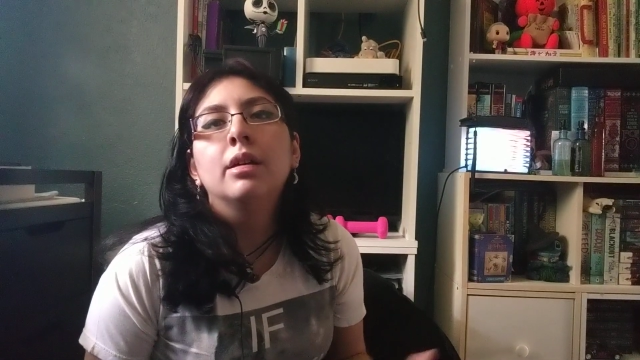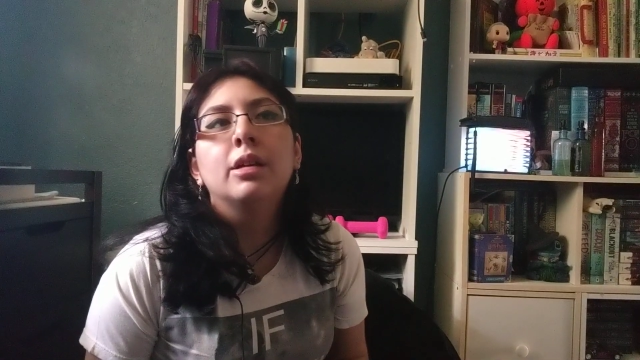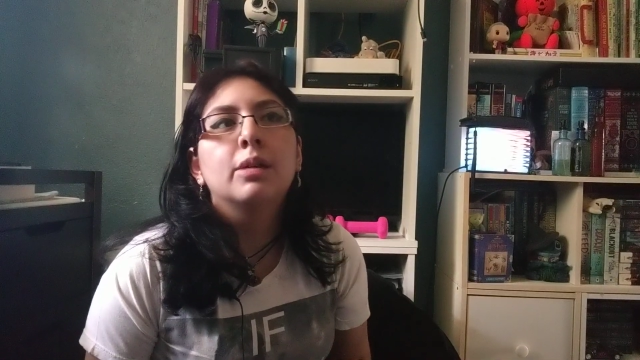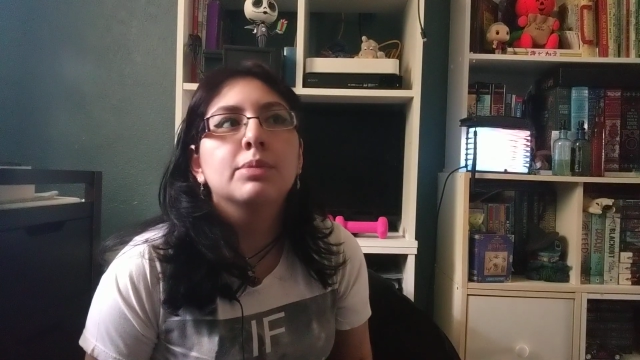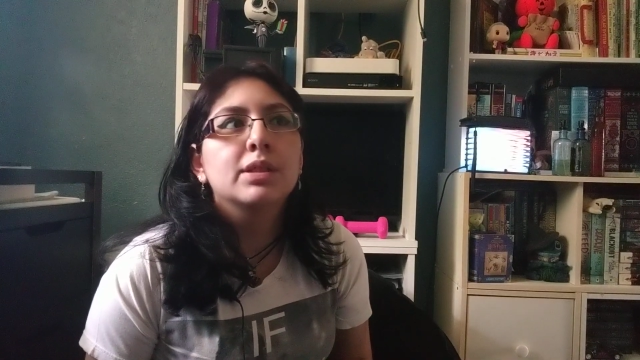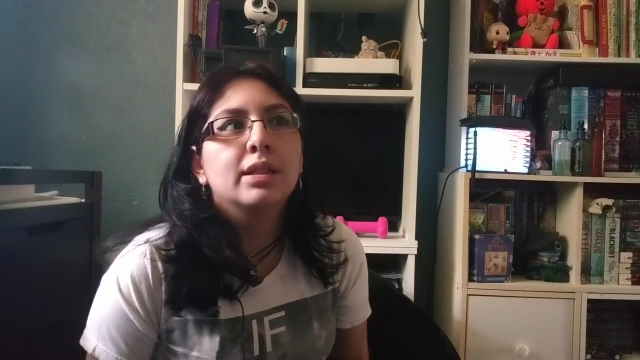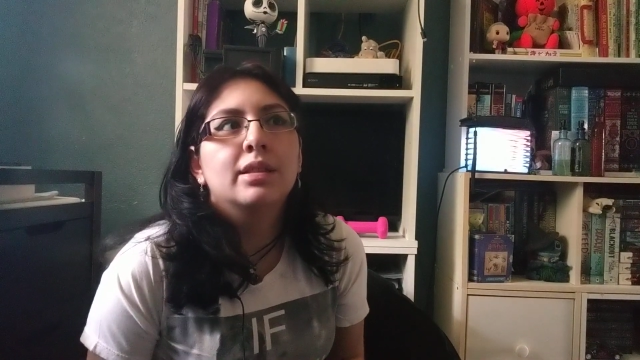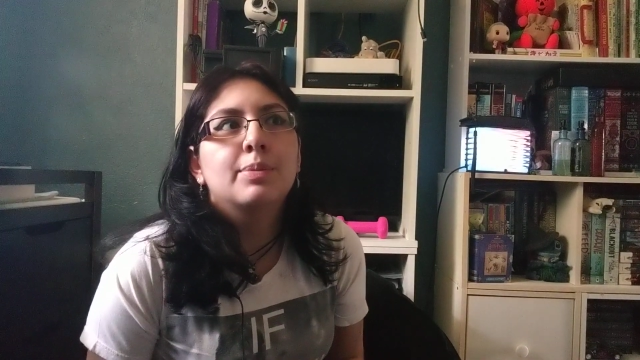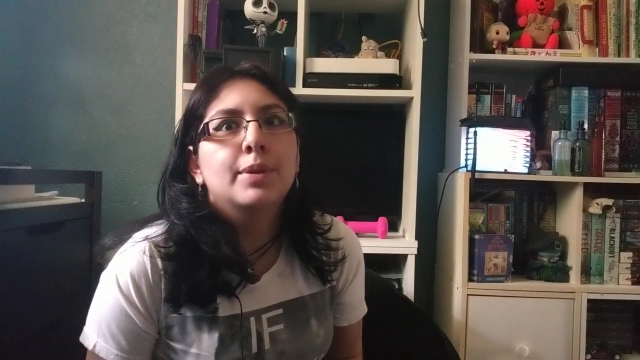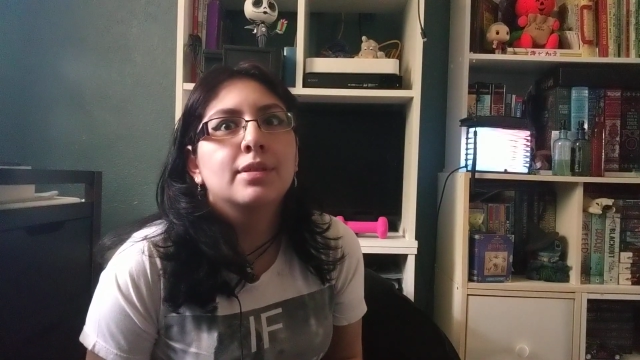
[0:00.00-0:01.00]
you know, I'm just like
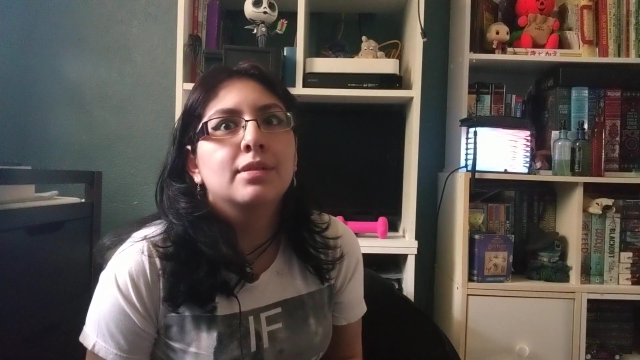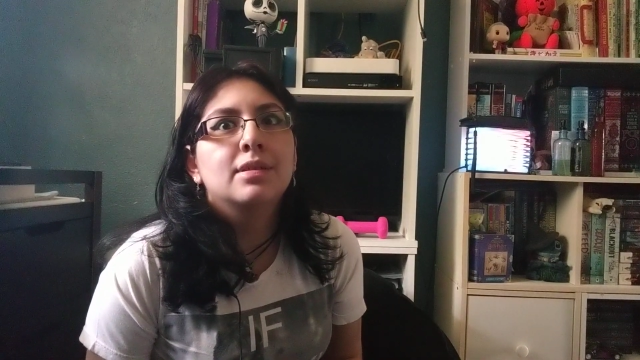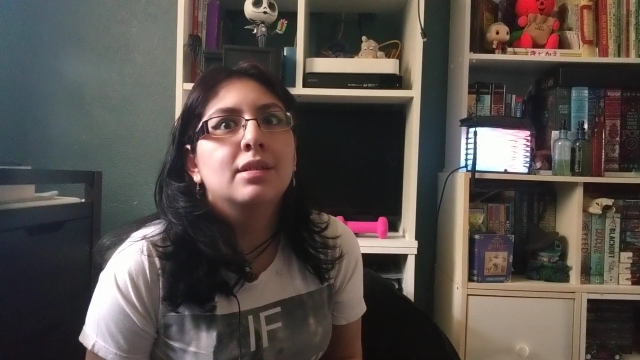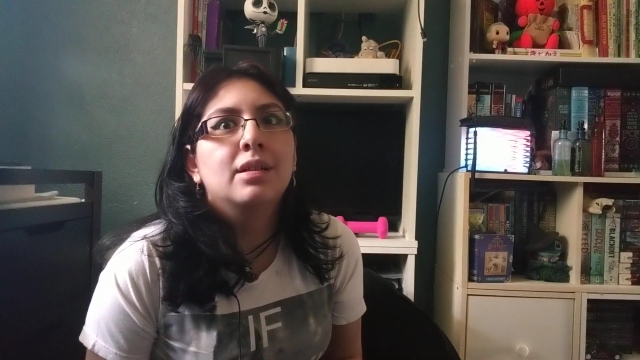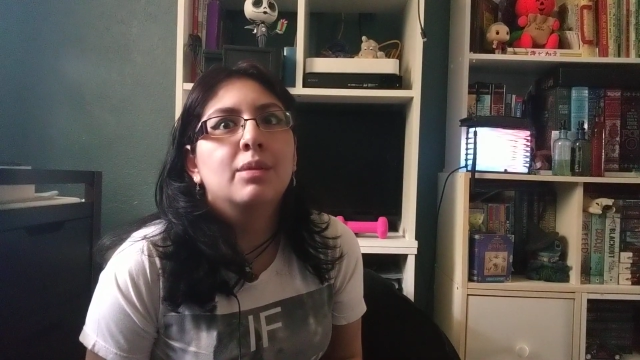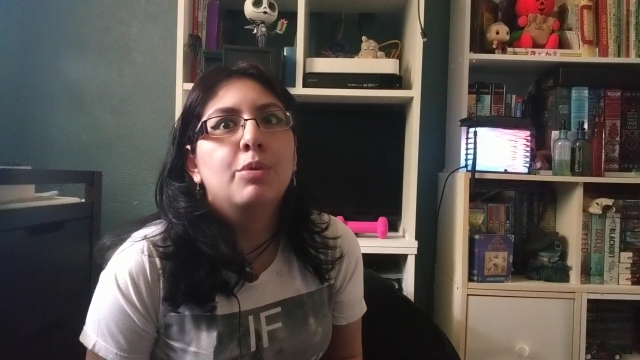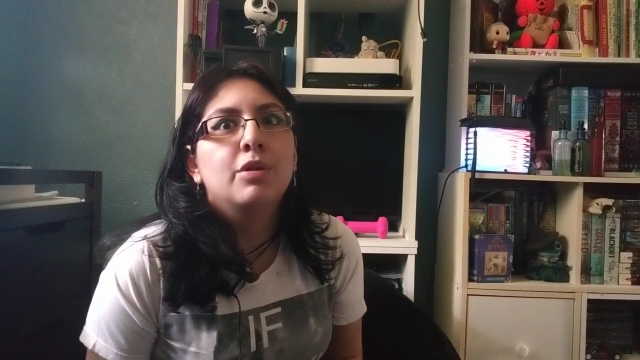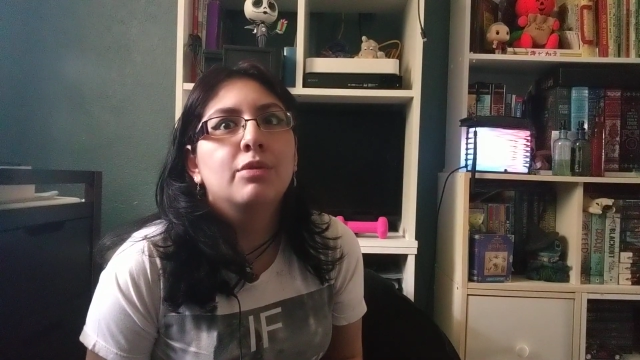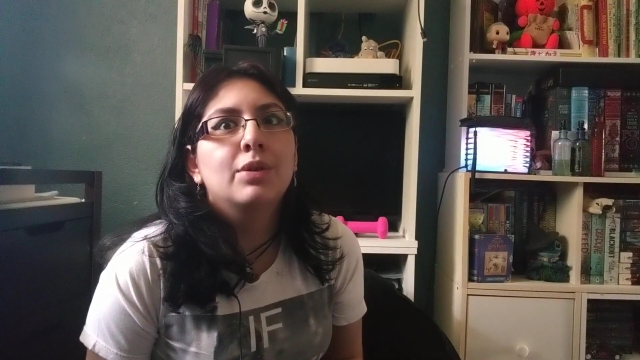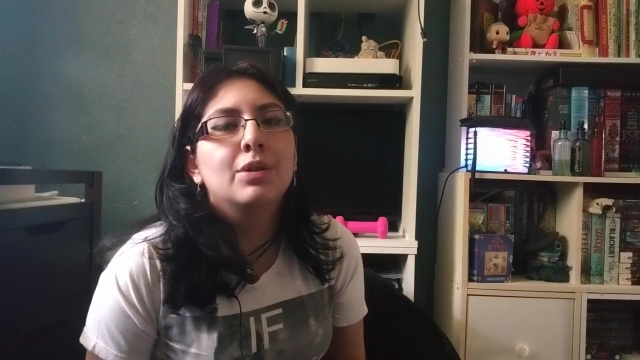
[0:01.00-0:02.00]
this person didn't need a
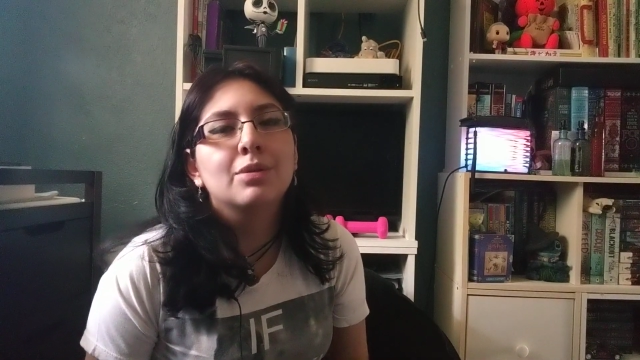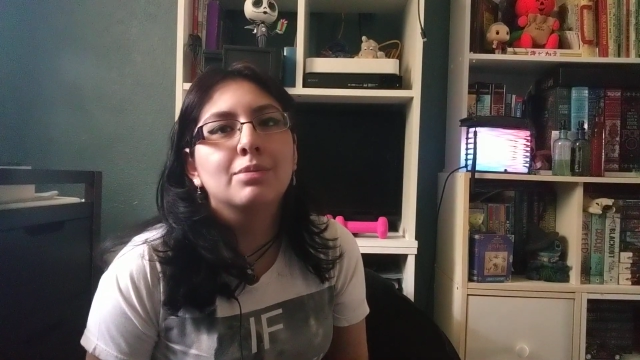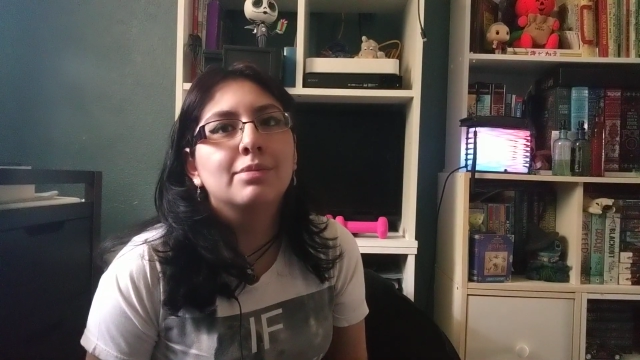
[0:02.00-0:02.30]
point of view,